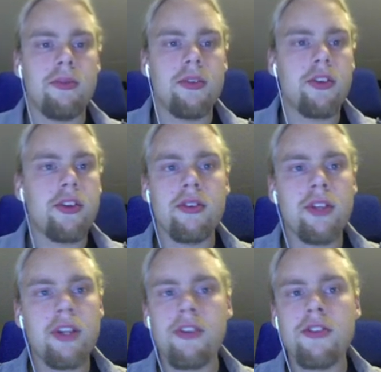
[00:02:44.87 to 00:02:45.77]
So
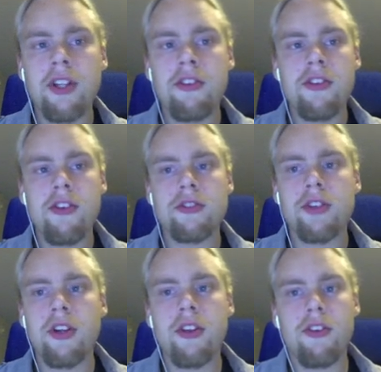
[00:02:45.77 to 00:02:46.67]
let's just
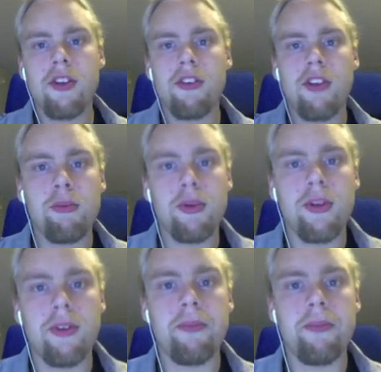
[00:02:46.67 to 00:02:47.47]
run this example